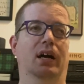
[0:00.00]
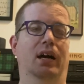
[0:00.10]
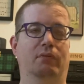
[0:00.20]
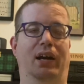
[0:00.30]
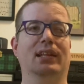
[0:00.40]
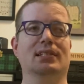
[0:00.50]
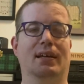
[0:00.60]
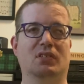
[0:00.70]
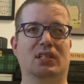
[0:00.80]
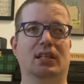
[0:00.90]
Friday the
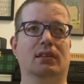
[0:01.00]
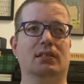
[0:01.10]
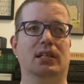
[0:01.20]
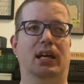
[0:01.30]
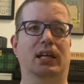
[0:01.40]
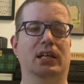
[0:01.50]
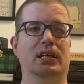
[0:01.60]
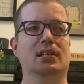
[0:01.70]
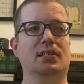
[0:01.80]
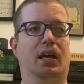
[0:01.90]
17th. Today
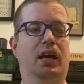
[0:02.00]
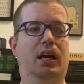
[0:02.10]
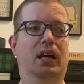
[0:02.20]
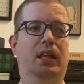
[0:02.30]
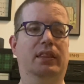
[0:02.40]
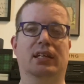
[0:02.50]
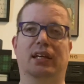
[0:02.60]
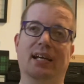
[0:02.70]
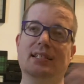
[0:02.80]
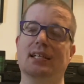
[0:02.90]
is the
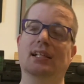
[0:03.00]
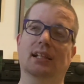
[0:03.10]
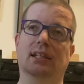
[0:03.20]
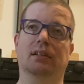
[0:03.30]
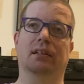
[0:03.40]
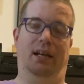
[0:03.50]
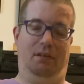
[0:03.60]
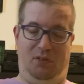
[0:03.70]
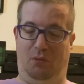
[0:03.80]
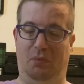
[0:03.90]
18th that I'm
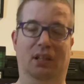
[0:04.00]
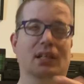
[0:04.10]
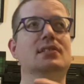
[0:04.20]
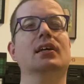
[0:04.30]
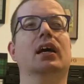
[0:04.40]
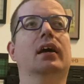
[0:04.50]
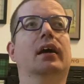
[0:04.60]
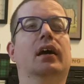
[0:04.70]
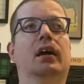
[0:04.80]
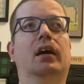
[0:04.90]
filming this.
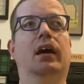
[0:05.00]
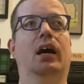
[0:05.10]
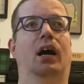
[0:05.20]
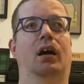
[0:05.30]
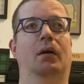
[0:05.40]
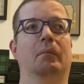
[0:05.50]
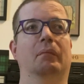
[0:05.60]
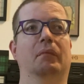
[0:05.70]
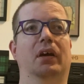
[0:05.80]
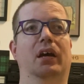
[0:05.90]
And
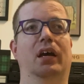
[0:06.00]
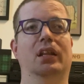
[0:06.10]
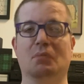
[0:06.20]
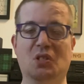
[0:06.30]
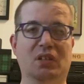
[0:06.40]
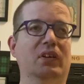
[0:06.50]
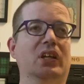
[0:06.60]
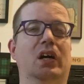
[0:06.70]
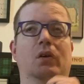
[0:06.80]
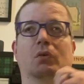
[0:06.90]
the music
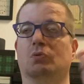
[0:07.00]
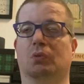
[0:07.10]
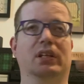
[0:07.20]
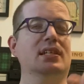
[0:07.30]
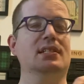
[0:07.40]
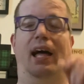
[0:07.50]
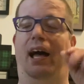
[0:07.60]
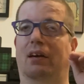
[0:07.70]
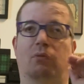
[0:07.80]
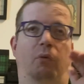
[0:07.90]
video was released. I
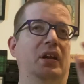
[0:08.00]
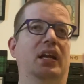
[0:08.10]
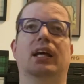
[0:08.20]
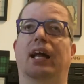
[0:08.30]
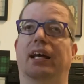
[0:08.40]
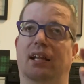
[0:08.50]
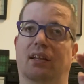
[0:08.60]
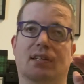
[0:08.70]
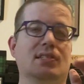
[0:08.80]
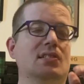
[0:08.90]
avoided it. I
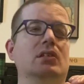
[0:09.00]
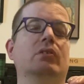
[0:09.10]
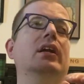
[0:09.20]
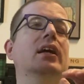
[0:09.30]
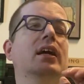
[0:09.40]
didn't listen to it.